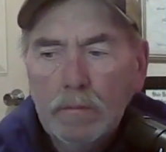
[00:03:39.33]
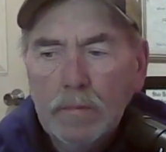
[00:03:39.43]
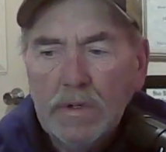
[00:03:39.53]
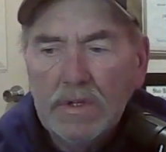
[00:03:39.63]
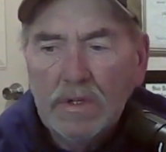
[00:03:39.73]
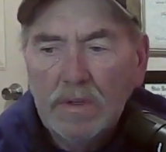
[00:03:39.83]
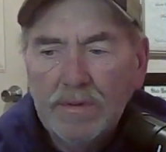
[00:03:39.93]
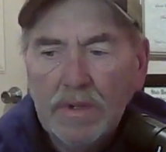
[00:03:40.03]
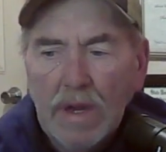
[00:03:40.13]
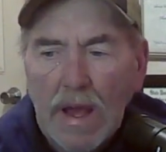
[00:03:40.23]
But the,
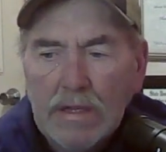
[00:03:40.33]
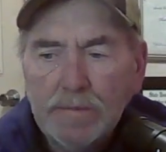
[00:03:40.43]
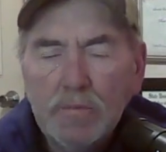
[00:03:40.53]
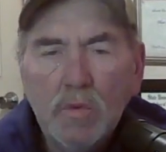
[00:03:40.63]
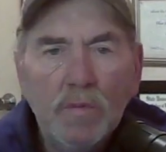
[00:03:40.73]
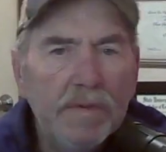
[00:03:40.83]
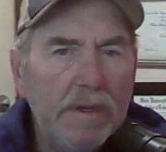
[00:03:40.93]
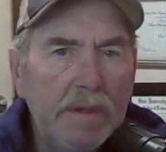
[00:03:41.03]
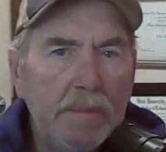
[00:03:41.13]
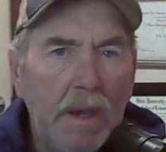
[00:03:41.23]
the last move that
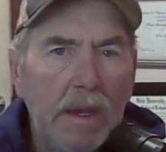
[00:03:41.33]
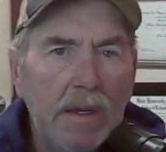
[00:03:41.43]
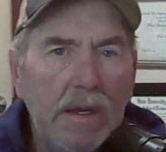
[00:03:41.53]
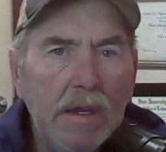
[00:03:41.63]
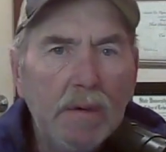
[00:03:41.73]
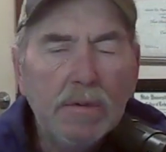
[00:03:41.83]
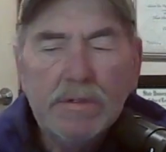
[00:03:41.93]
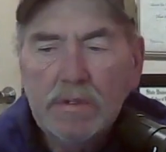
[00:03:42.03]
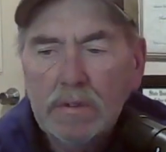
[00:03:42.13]
he made, he was